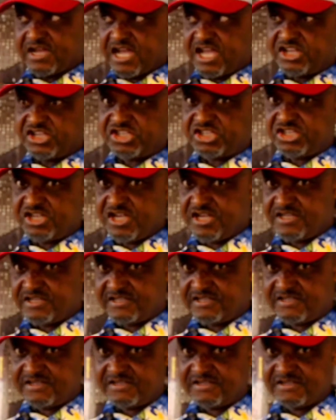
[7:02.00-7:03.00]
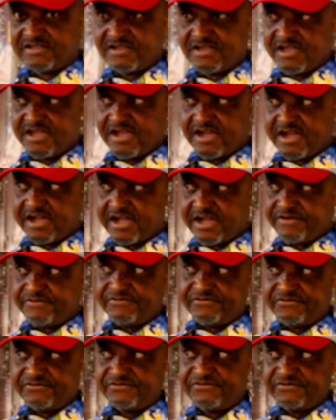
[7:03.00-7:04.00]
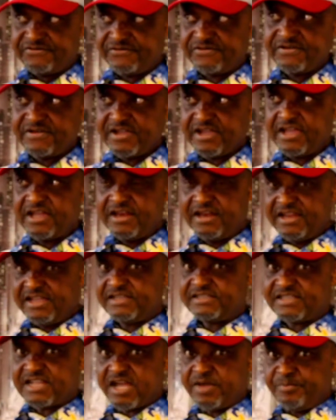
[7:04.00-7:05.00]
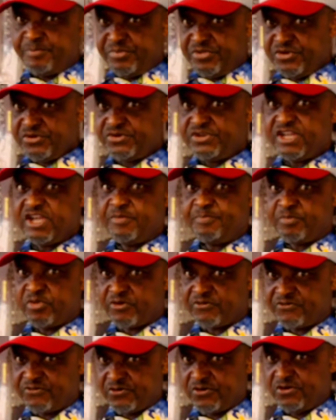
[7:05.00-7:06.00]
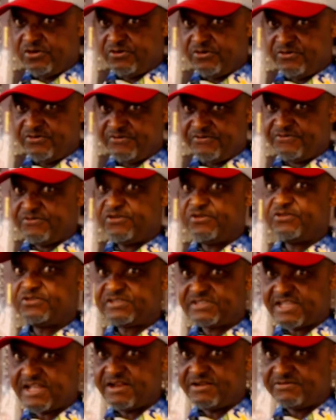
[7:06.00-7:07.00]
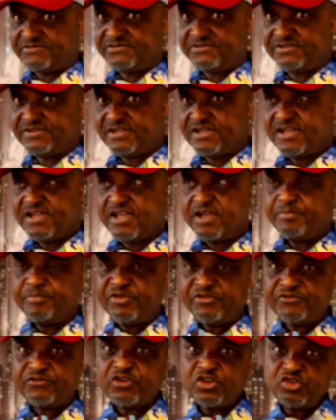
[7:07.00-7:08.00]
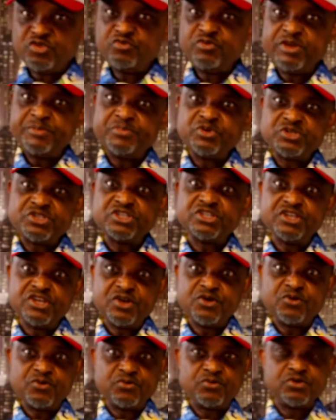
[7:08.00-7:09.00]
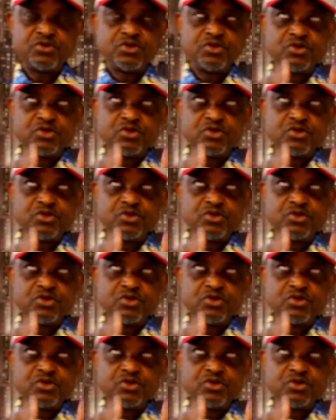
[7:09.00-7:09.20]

and shares, have a list and build a portfolio for yourself before you're able to know,